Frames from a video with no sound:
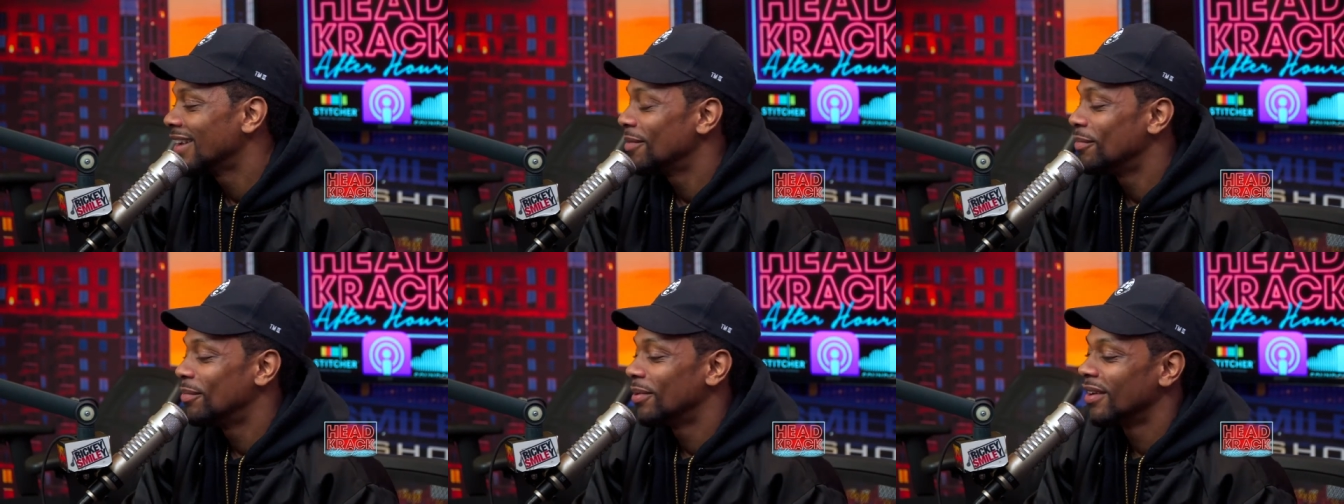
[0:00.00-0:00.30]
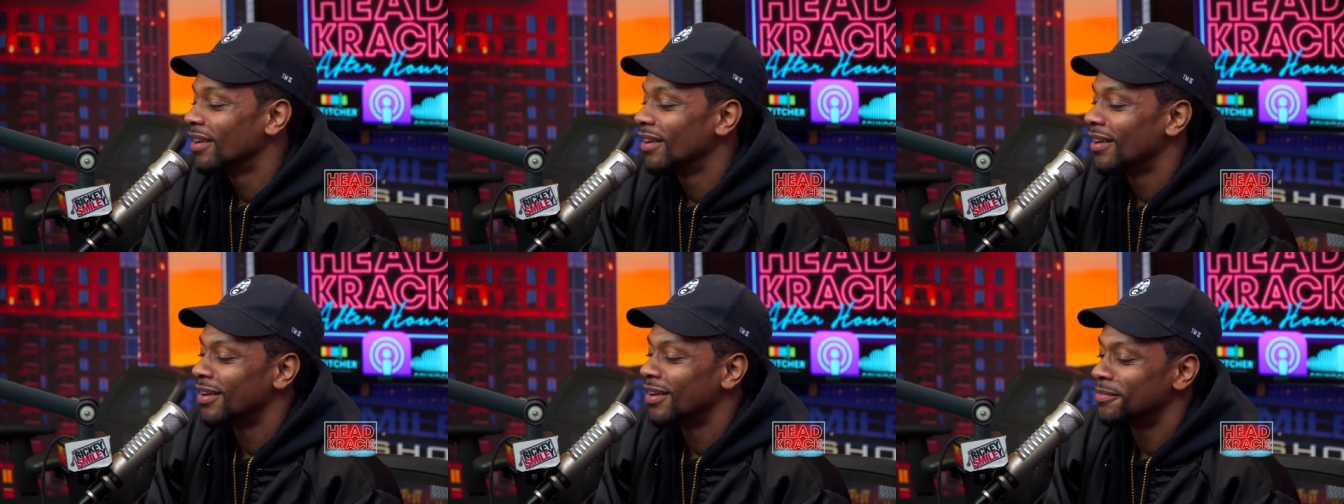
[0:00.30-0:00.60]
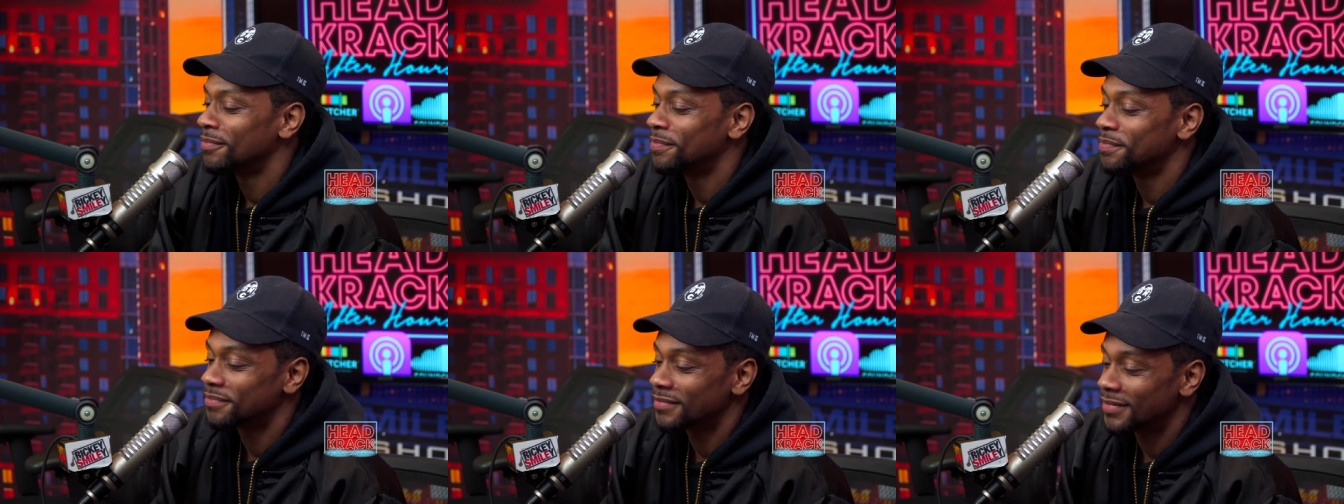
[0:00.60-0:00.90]
But
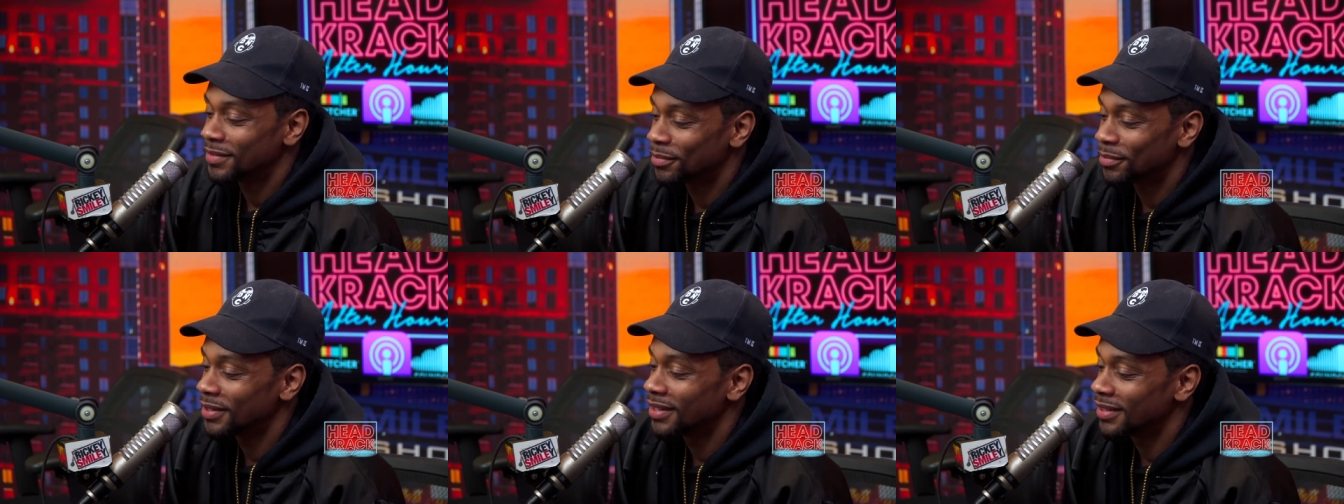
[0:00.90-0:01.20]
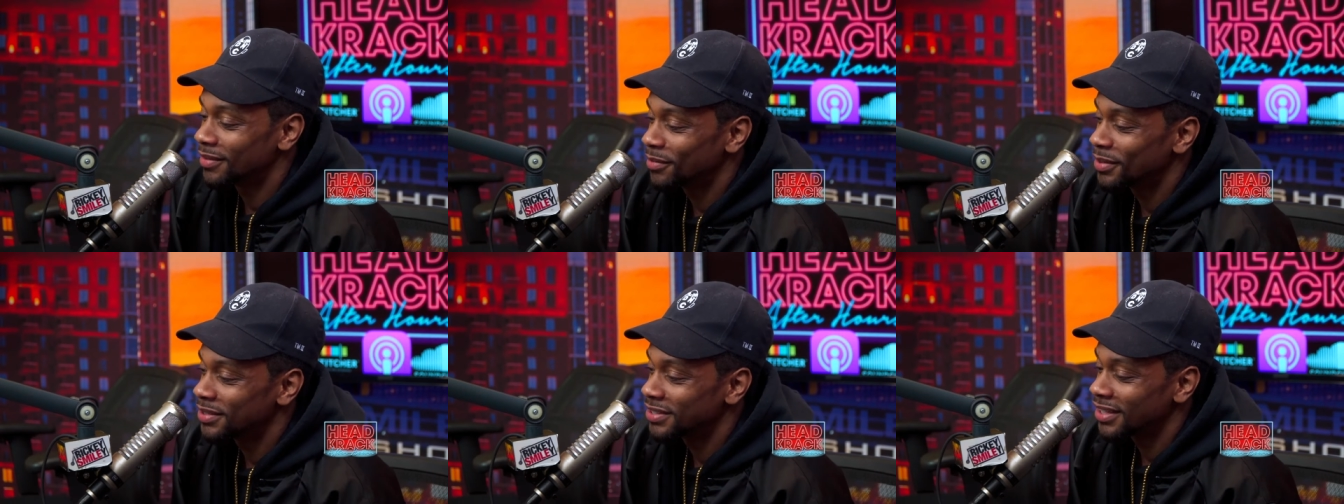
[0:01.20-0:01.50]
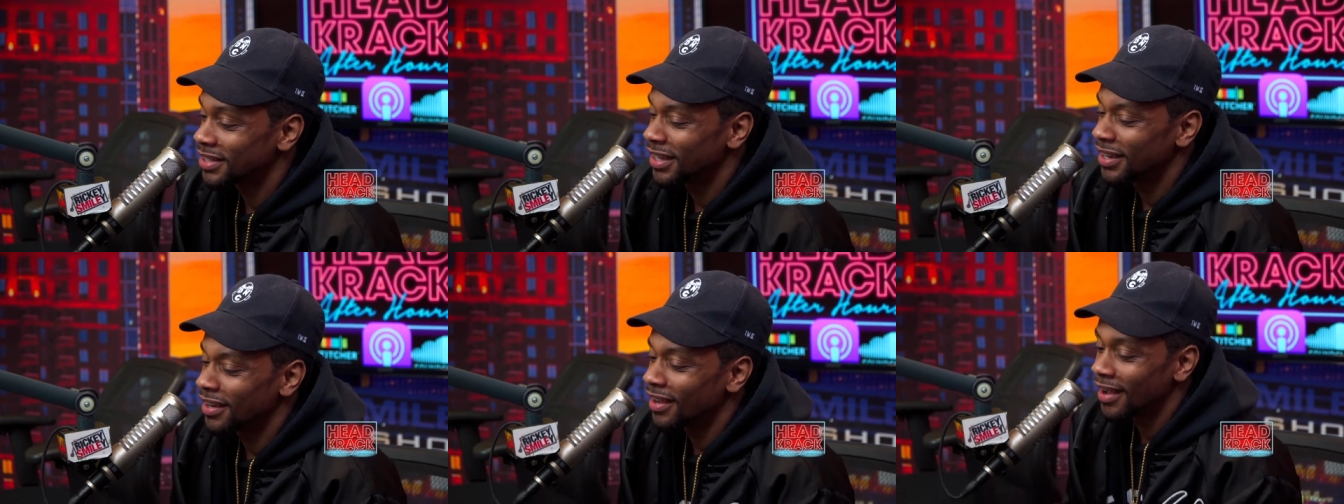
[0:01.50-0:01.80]
um, but but
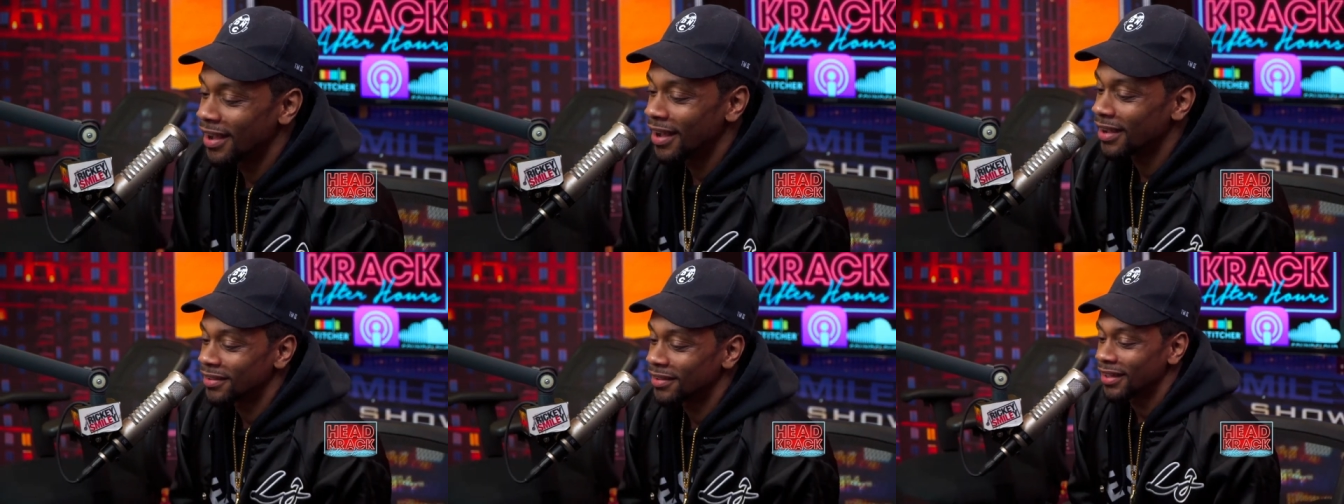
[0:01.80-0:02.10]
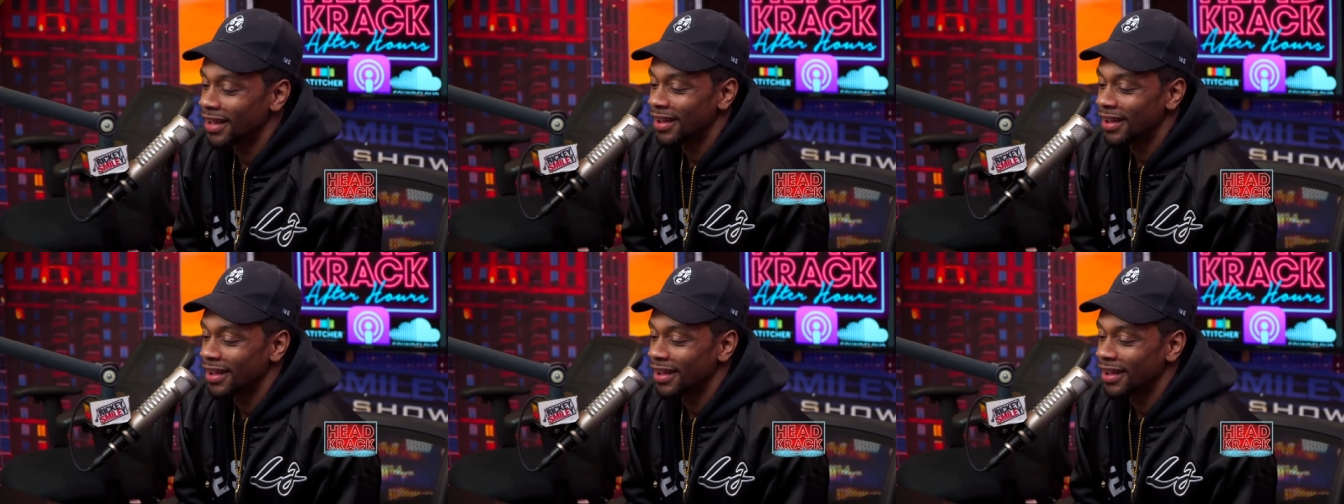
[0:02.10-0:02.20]
yeah, nah, I,